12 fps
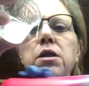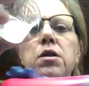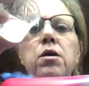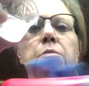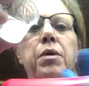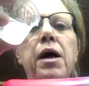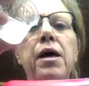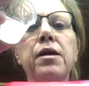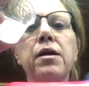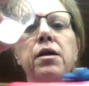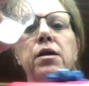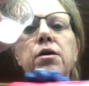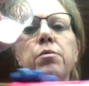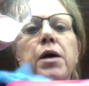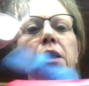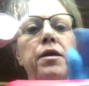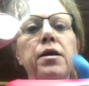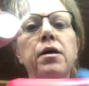to apply the glitter
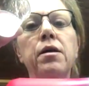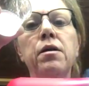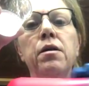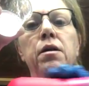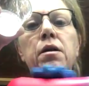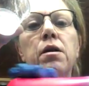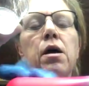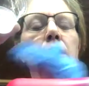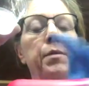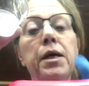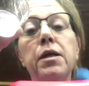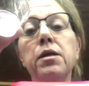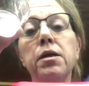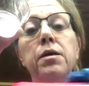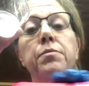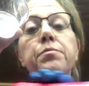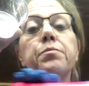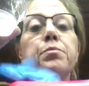method, to
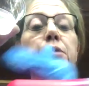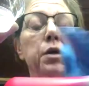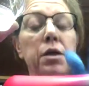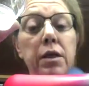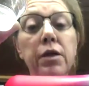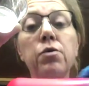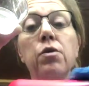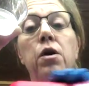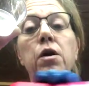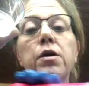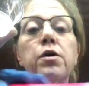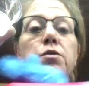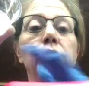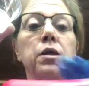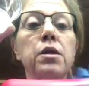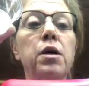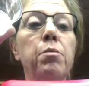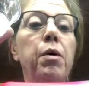put glitter on using
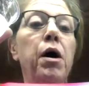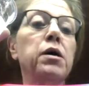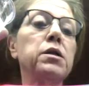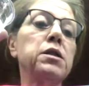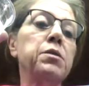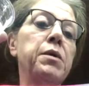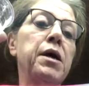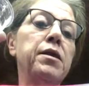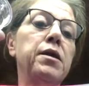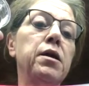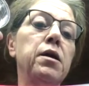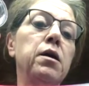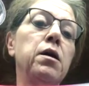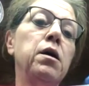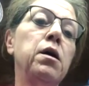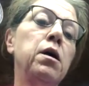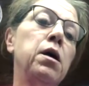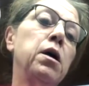the epoxy method,
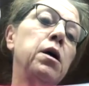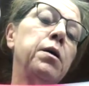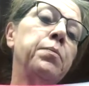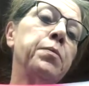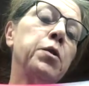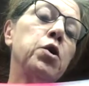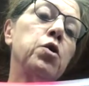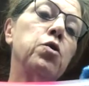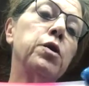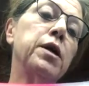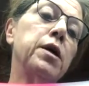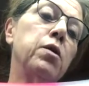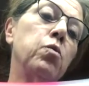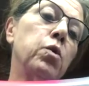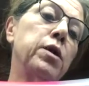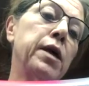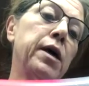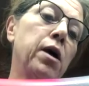you'll get
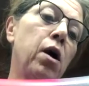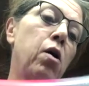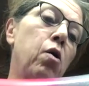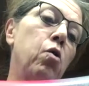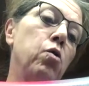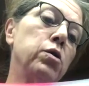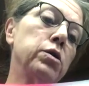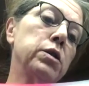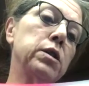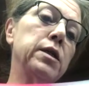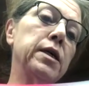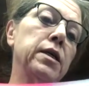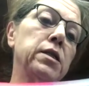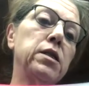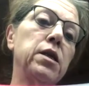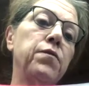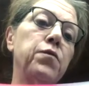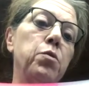what they call oil slicks
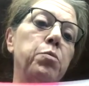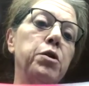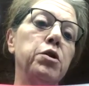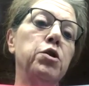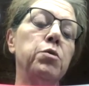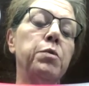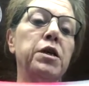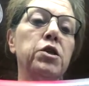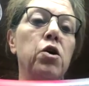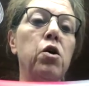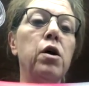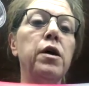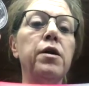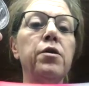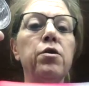if you put too much on, and you